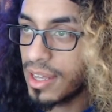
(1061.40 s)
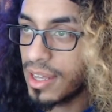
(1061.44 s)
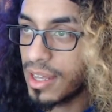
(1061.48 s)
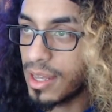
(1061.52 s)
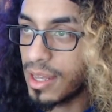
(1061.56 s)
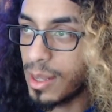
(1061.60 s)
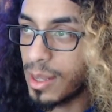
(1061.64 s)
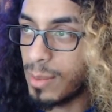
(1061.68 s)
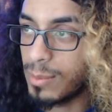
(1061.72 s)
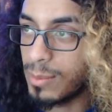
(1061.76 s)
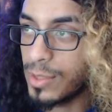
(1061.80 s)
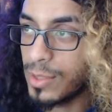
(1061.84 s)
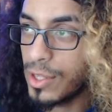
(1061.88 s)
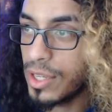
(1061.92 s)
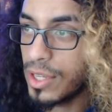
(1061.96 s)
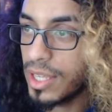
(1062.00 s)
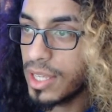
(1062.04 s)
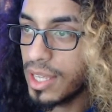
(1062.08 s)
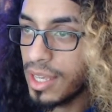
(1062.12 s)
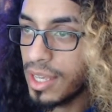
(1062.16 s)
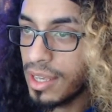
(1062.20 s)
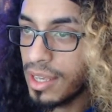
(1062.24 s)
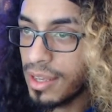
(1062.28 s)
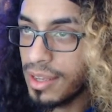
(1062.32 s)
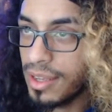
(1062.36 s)
I'm
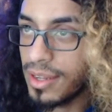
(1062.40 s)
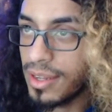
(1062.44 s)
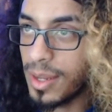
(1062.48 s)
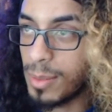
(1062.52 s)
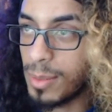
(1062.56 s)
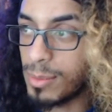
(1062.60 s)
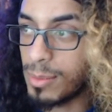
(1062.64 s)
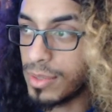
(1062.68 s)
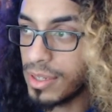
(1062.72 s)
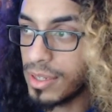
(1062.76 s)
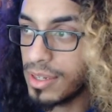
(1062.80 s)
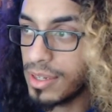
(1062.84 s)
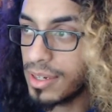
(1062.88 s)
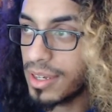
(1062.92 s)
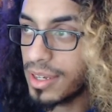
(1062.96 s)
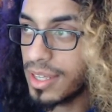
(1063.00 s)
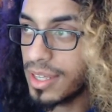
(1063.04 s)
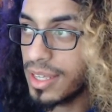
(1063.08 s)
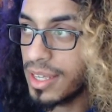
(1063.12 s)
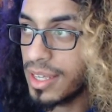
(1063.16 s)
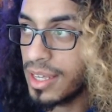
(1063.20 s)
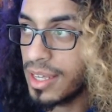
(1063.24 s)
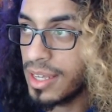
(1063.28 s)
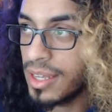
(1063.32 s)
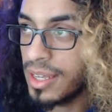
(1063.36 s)
looking, I'm
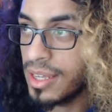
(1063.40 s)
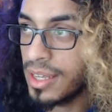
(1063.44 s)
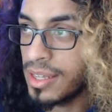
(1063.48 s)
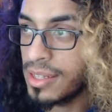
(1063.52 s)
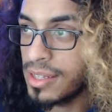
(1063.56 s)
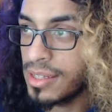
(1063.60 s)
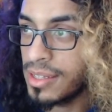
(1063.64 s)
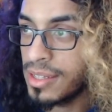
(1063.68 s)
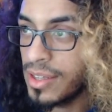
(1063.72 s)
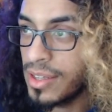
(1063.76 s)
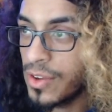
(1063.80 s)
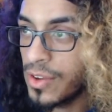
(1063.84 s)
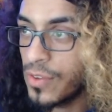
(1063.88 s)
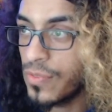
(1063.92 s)
looking.